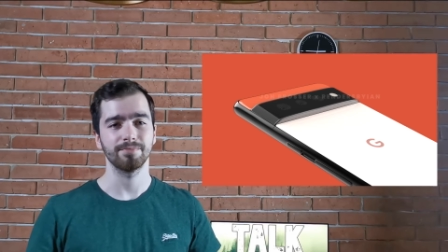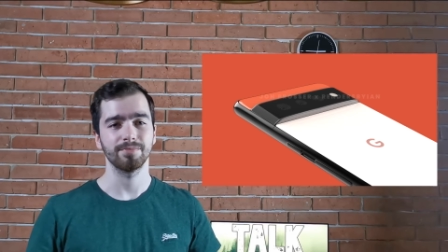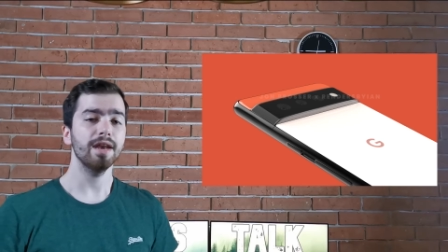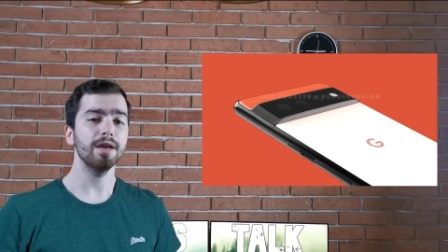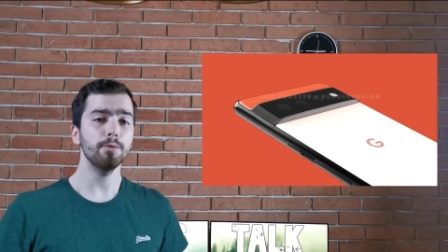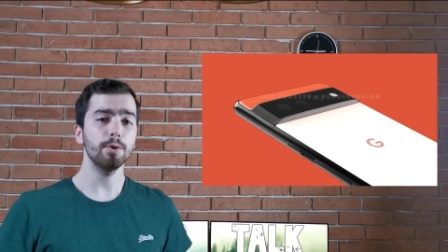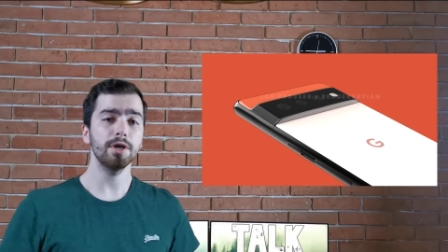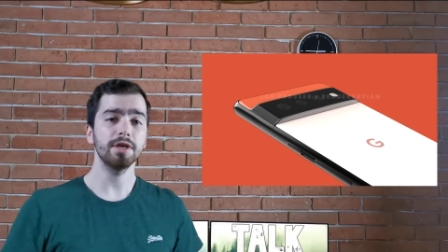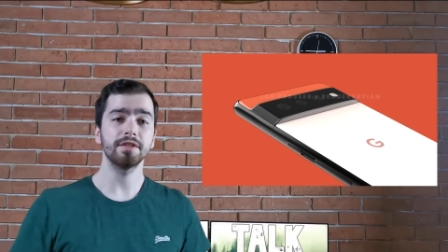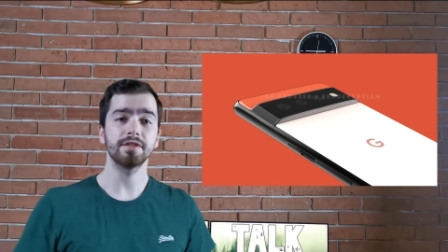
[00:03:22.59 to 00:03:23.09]

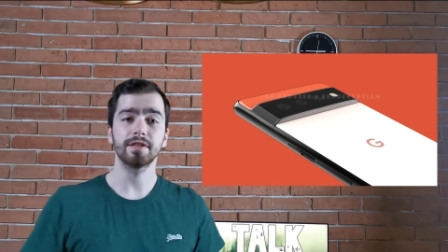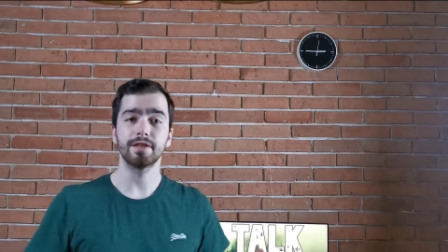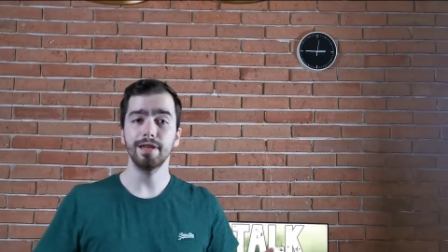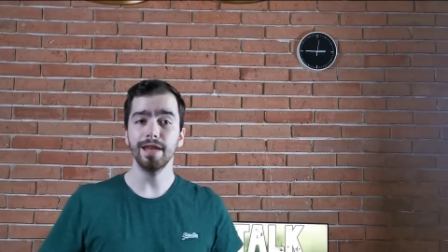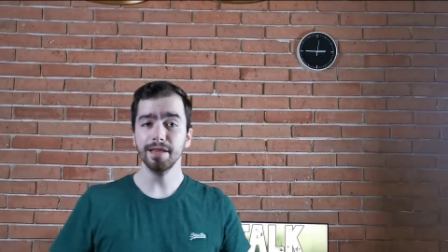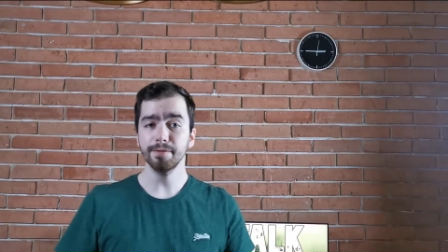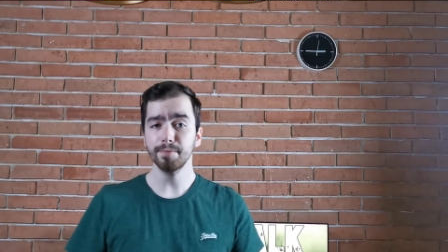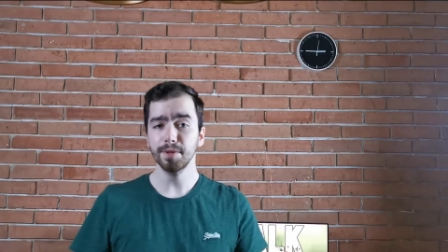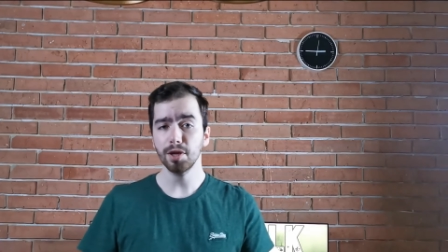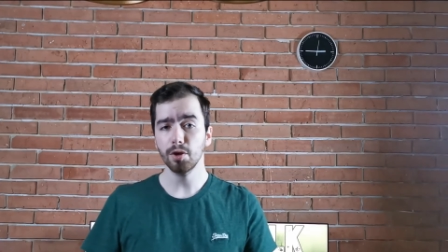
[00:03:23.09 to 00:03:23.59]
Anyways,
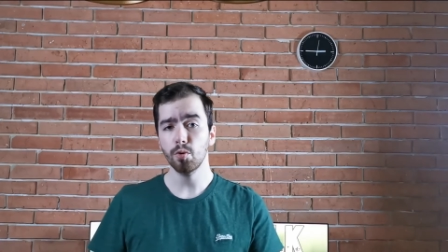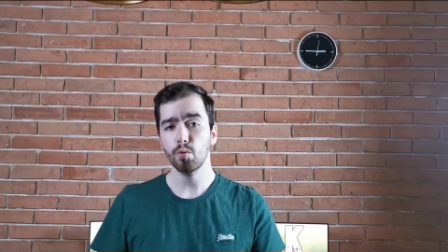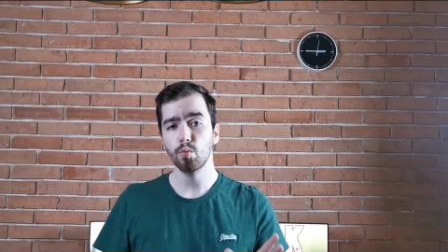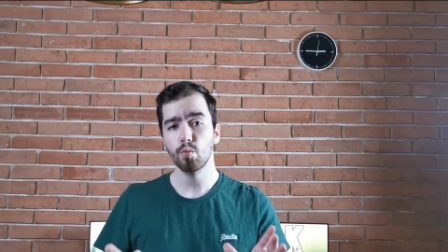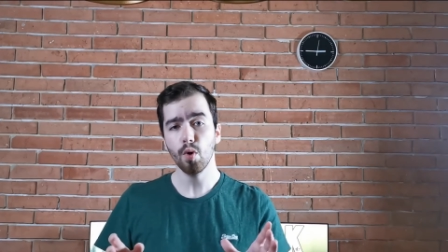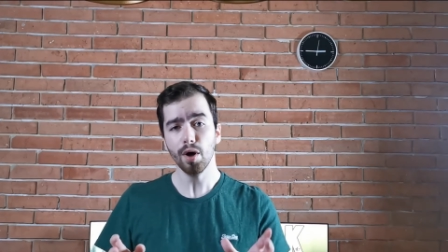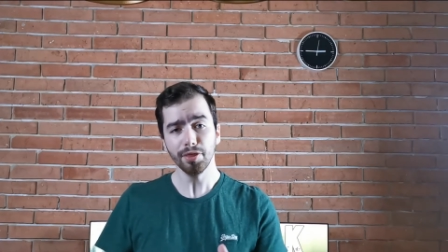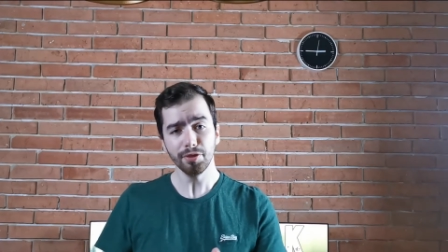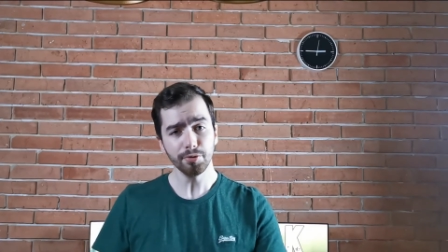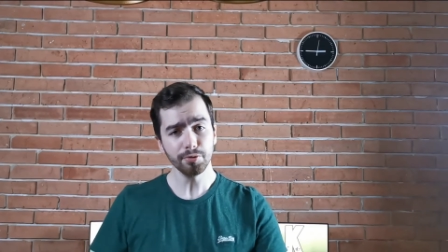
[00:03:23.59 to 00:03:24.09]
let me know
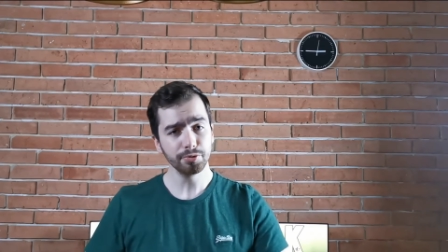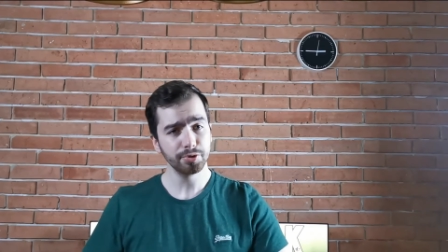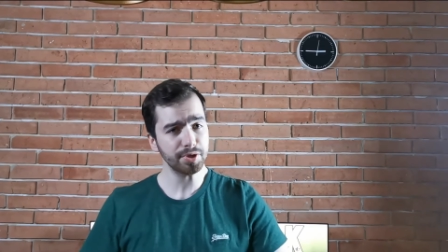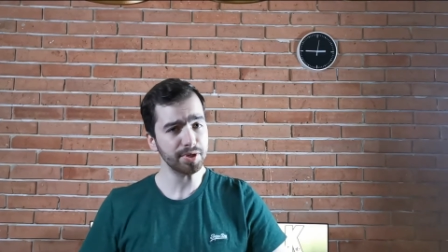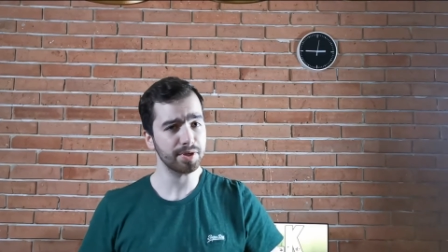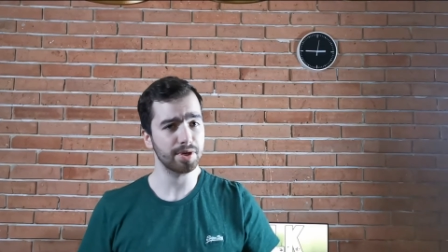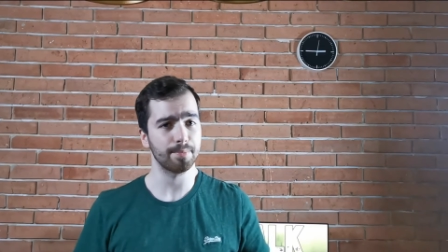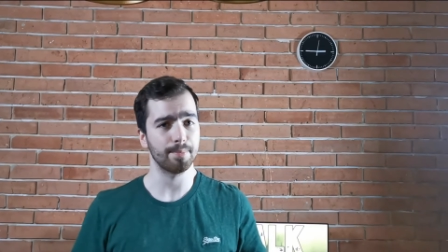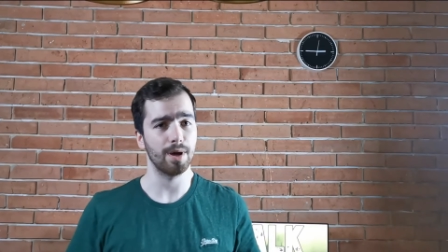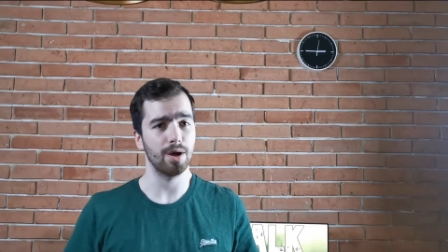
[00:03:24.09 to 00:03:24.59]
what you
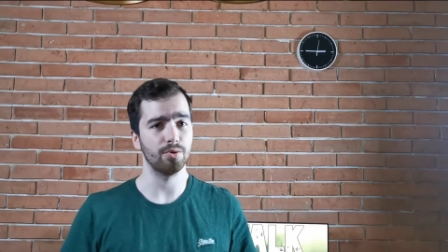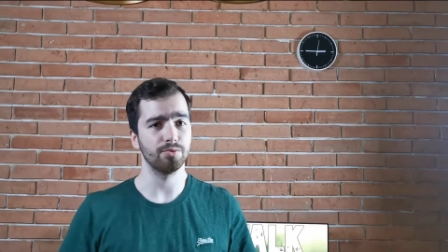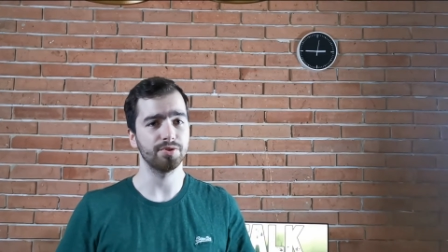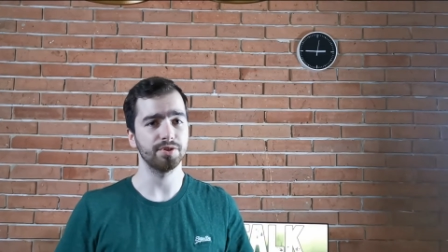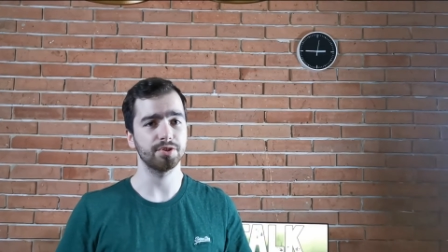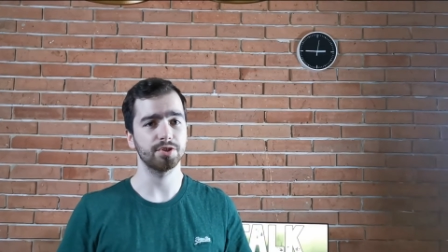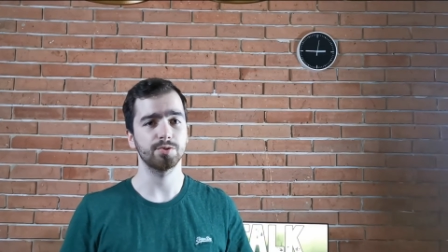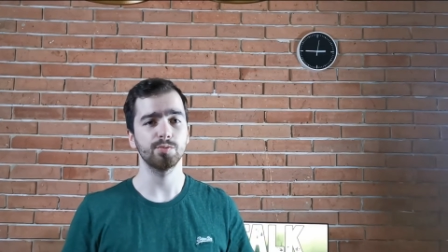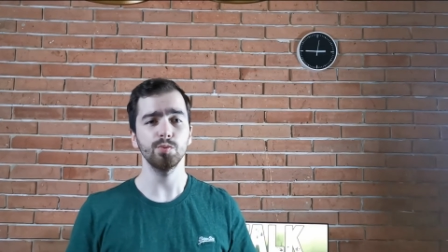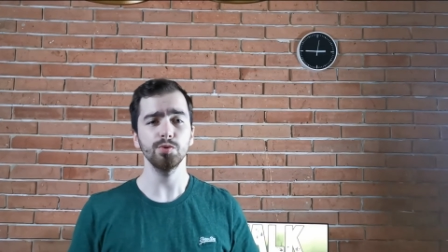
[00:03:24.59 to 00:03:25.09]
think about
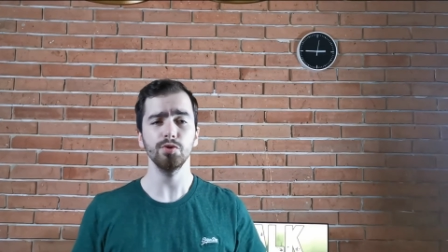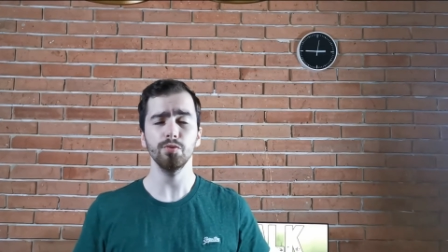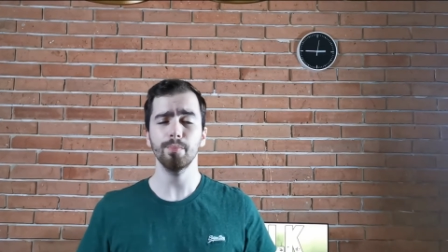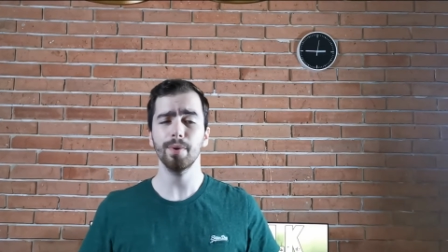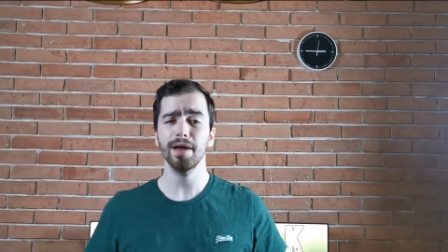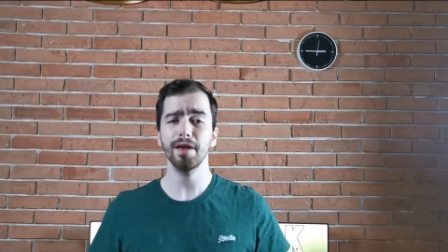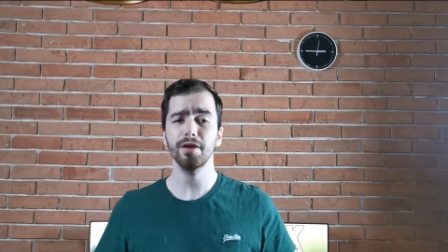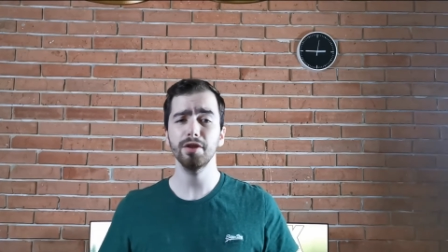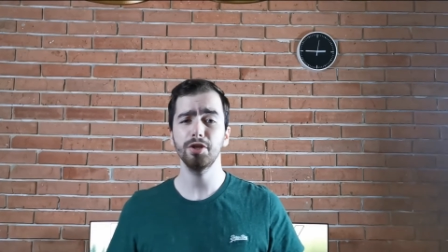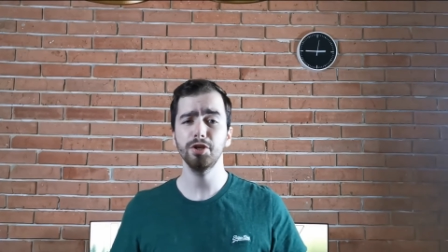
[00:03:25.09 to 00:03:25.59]
this. Would
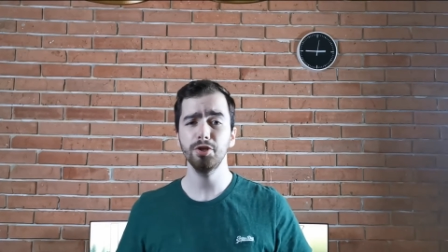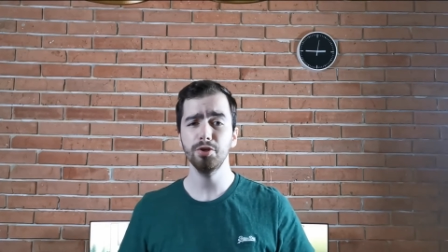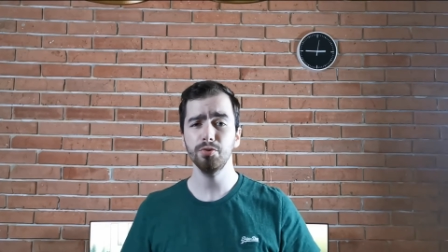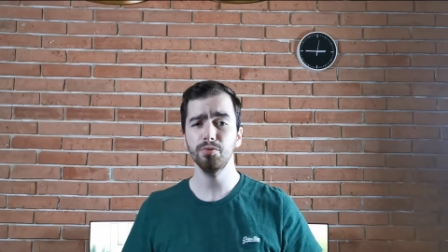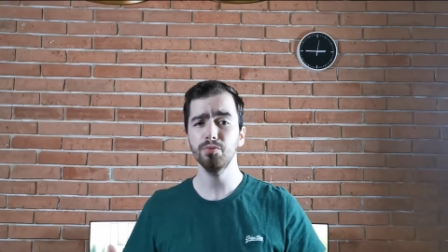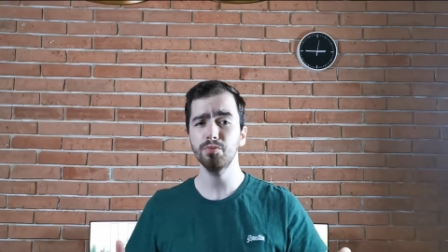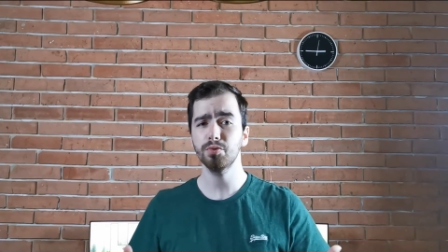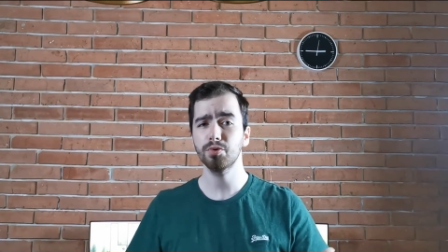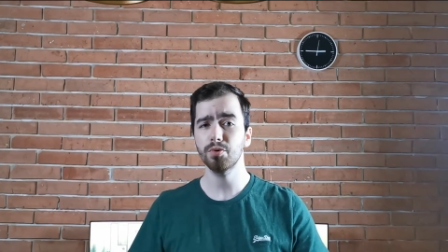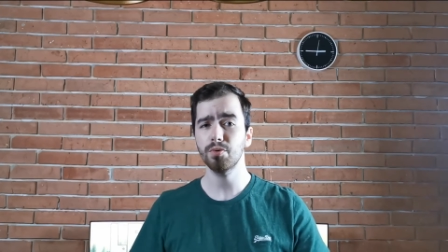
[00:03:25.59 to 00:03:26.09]
you buy a
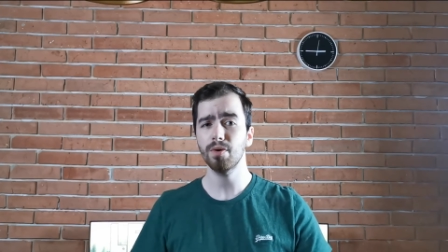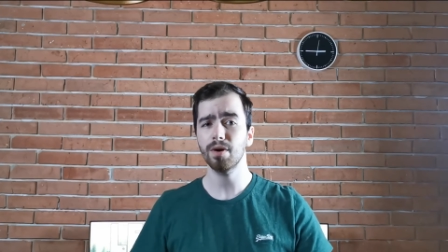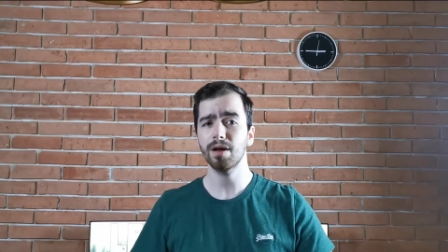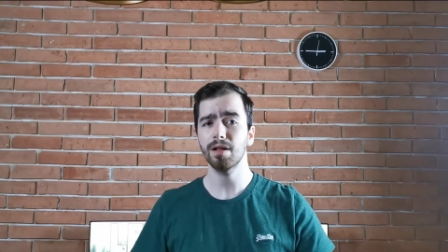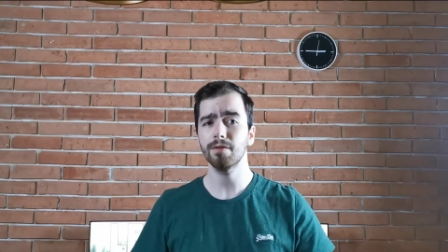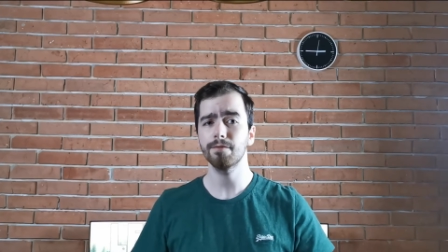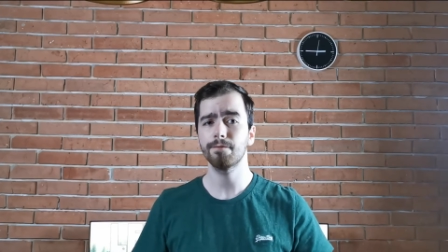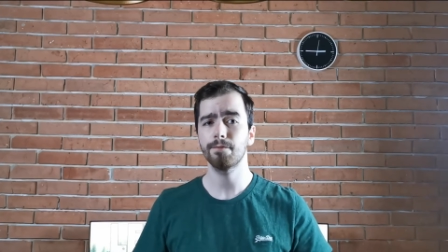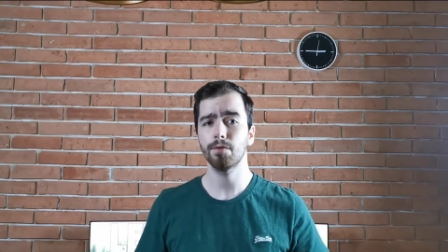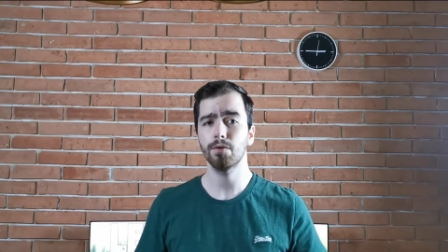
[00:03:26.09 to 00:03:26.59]
new
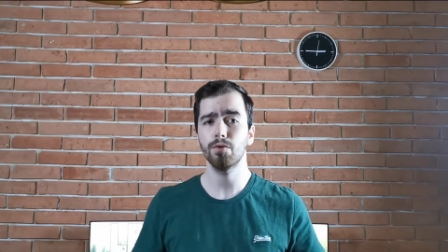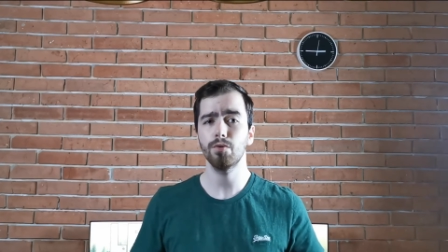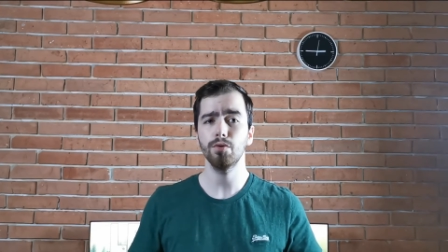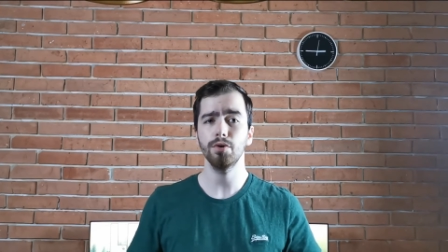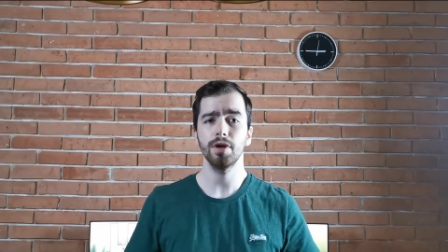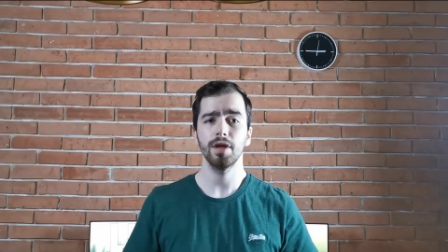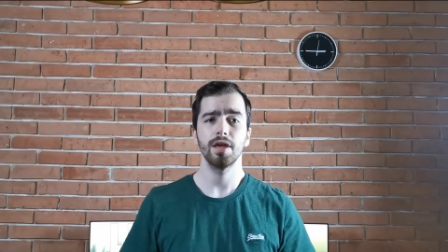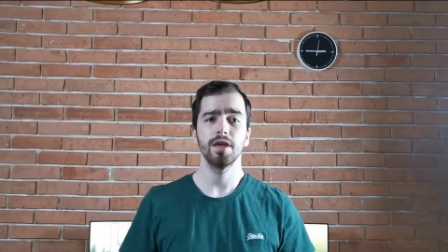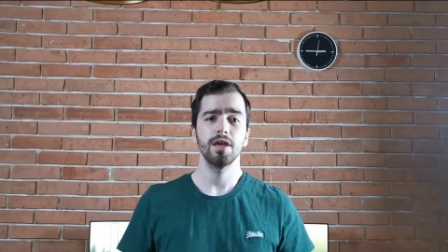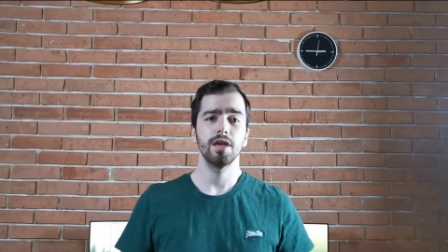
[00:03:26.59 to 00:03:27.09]
Google
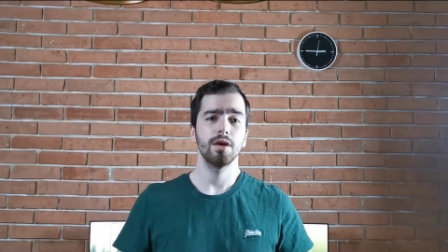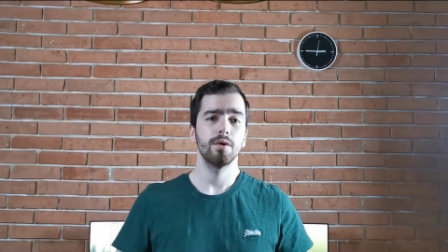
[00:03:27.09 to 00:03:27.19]
phone?